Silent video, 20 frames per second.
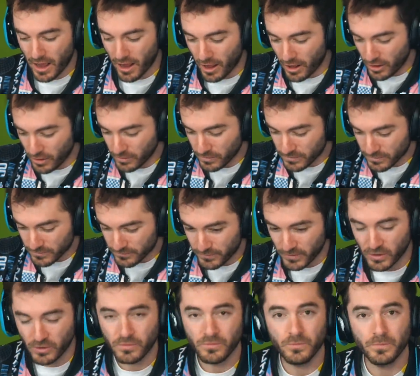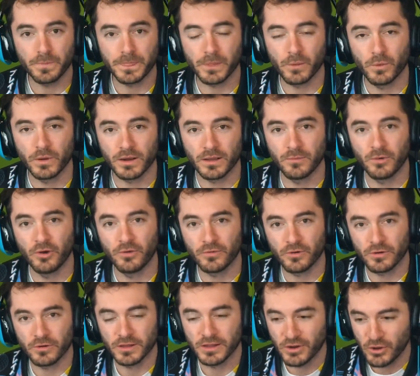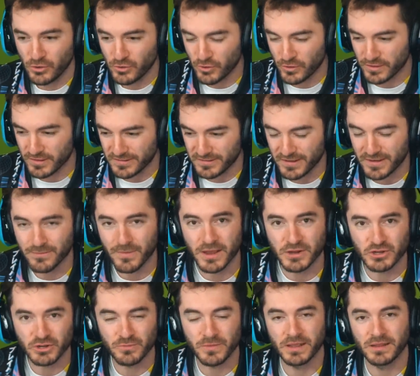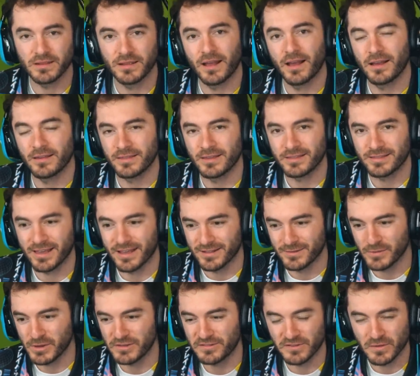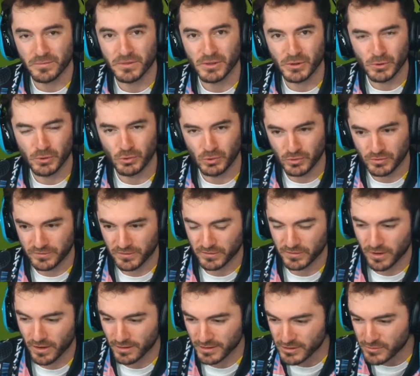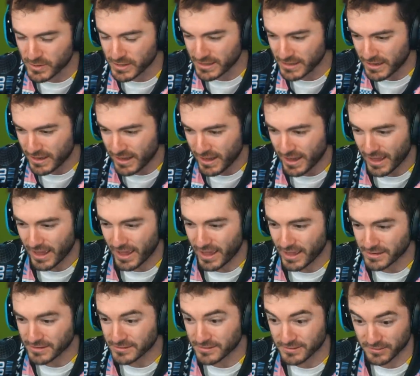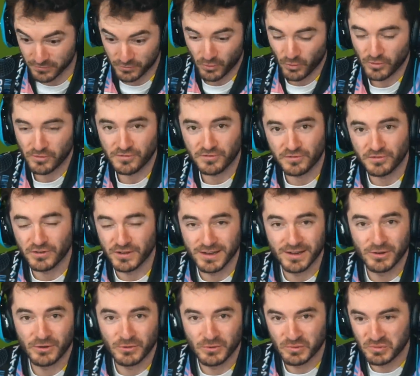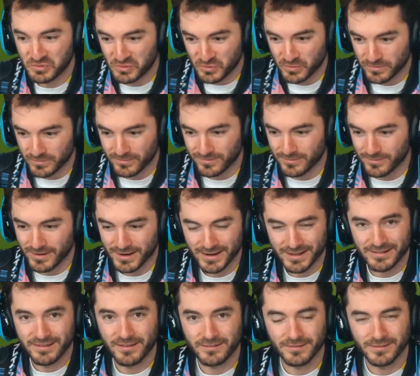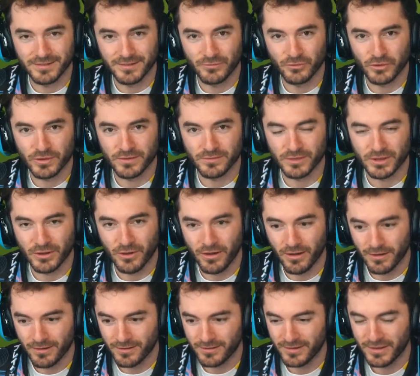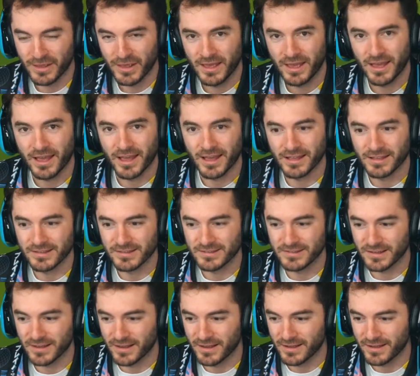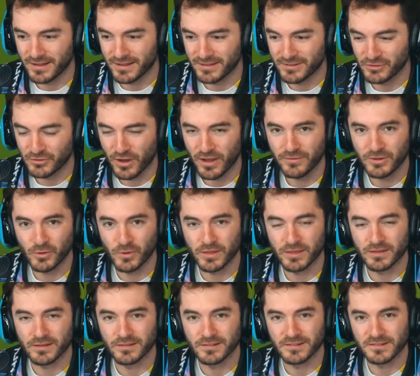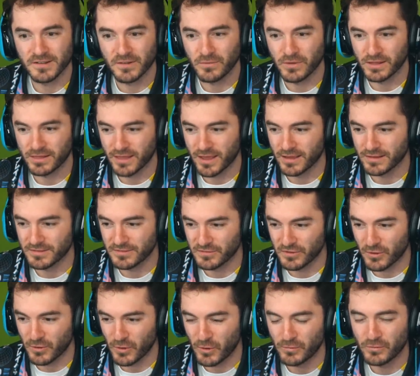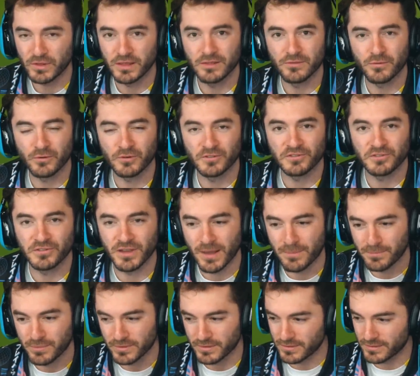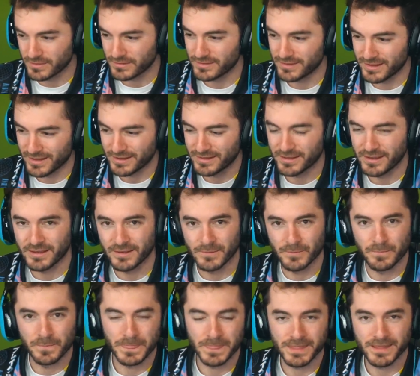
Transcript: I'll film when I'm over, you know, doing the seat measurement. I think that'll be something cool to document. And of course, you know, when I take delivery of the car and driving with it and stuff like that. So hopefully the first step in a